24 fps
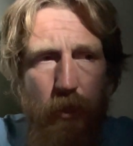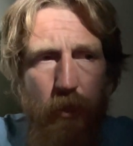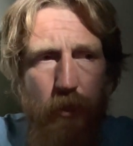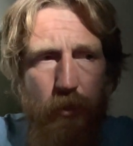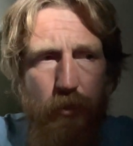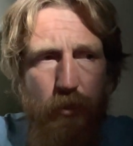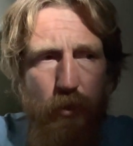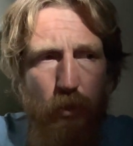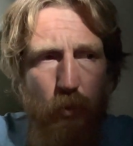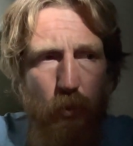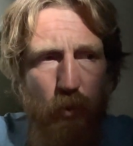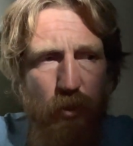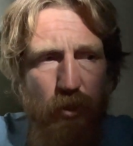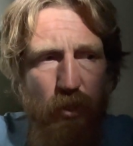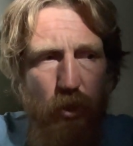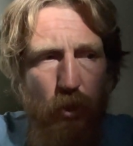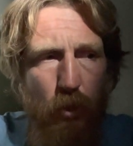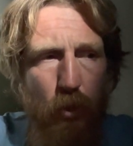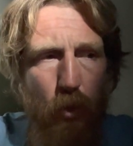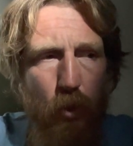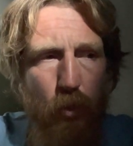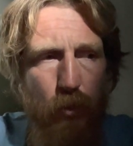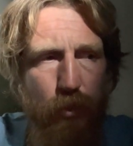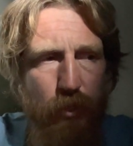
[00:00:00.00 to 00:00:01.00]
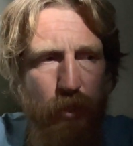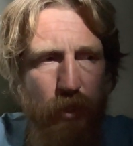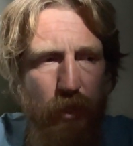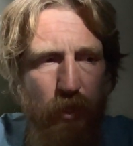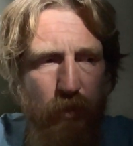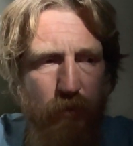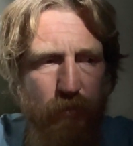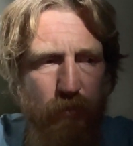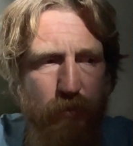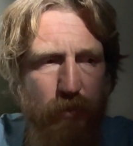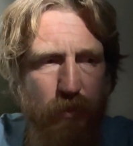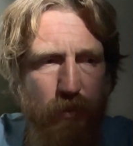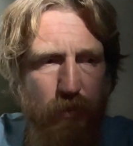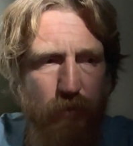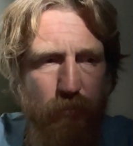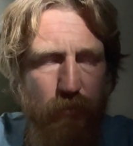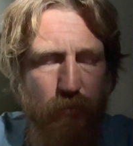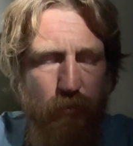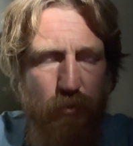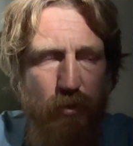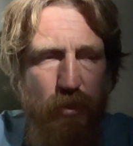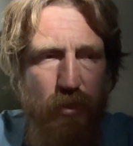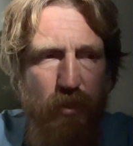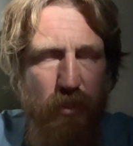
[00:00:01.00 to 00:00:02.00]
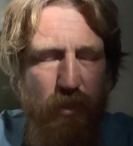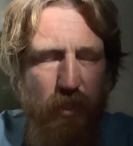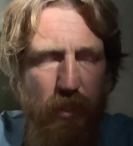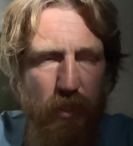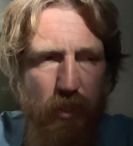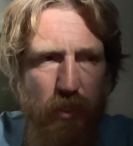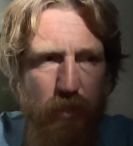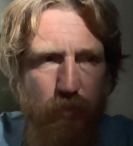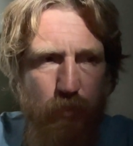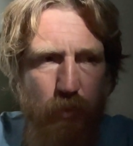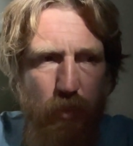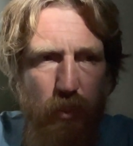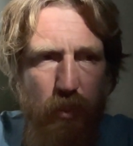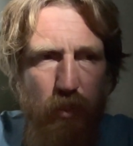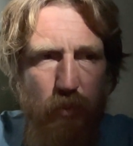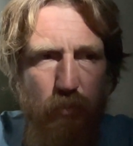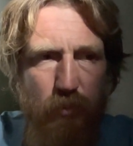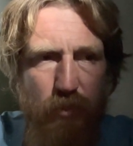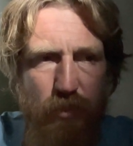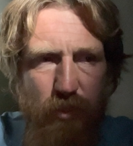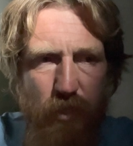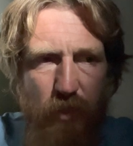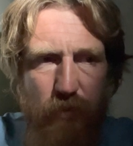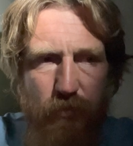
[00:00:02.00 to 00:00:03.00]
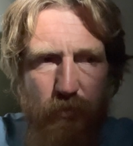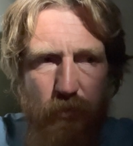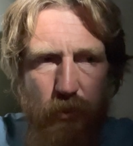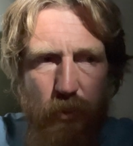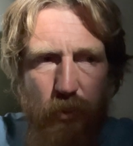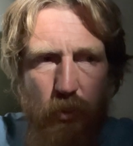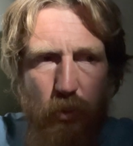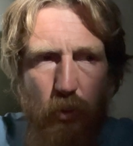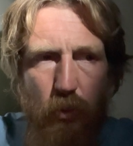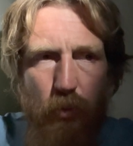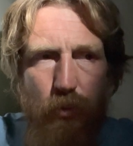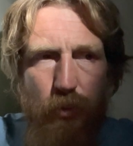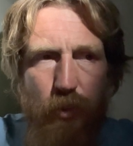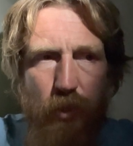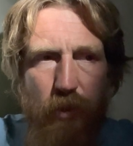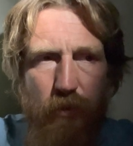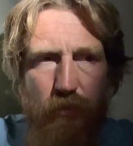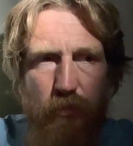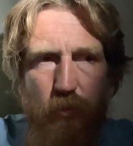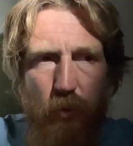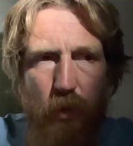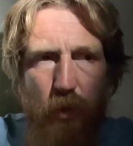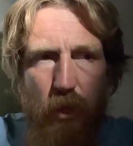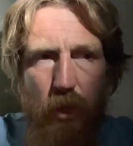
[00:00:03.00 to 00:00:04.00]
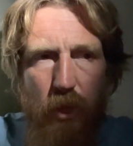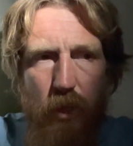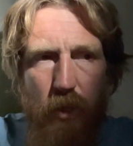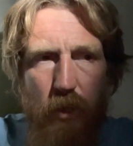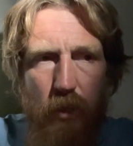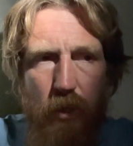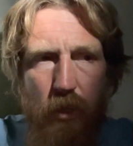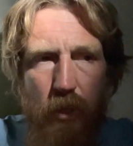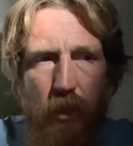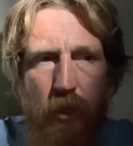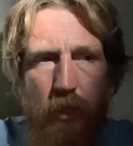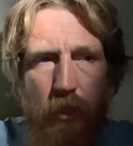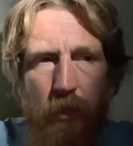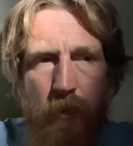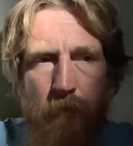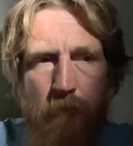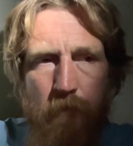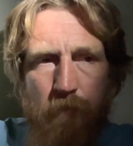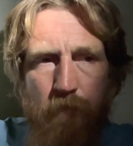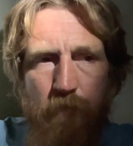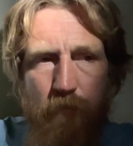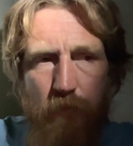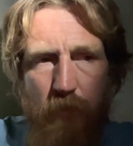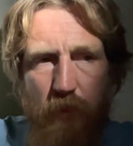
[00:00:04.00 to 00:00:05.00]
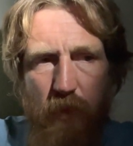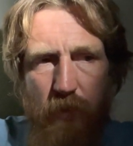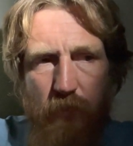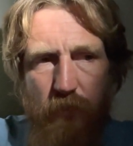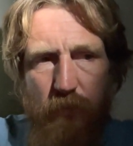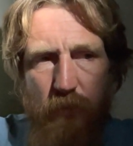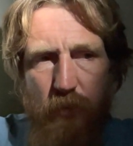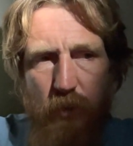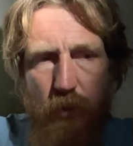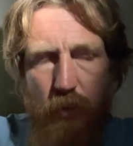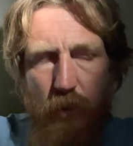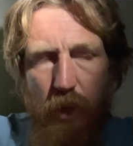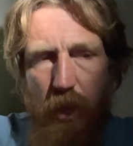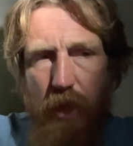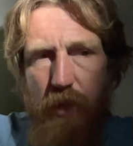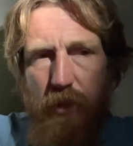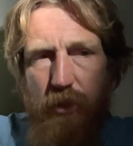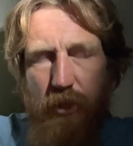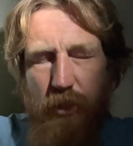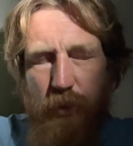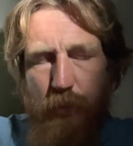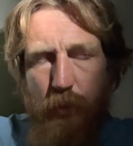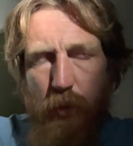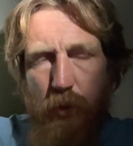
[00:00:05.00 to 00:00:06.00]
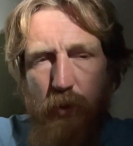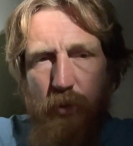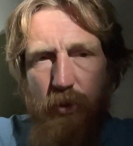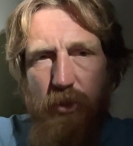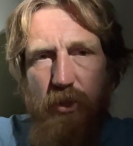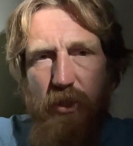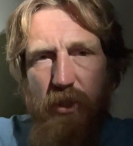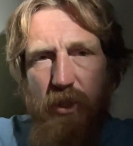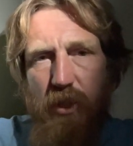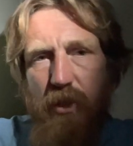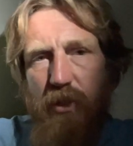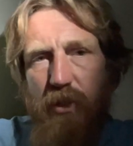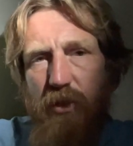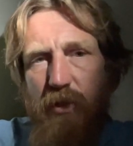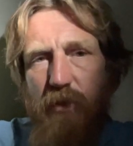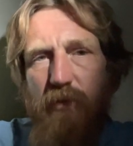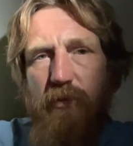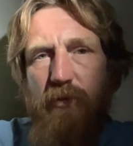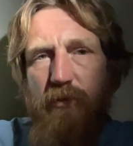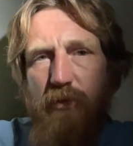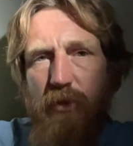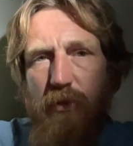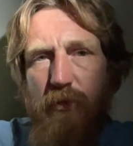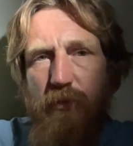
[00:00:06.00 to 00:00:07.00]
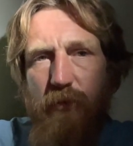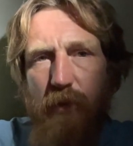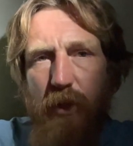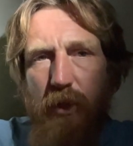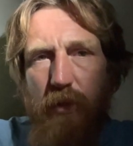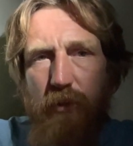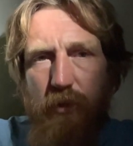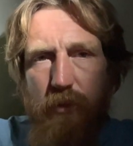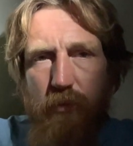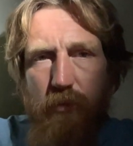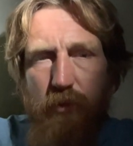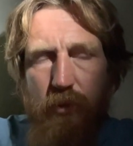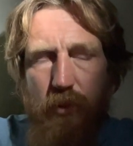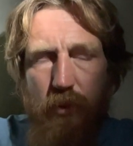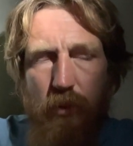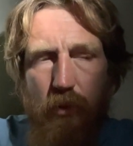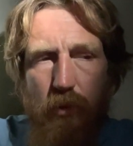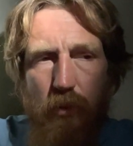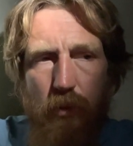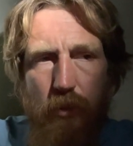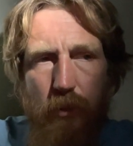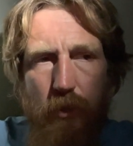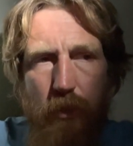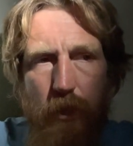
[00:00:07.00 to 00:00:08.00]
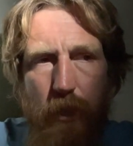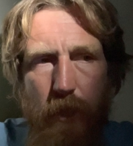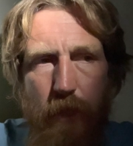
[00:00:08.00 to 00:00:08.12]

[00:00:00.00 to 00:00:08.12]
So it wasn't cold enough to freeze things, but it was definitely cold enough where if you had exposed skin, you felt it was cold.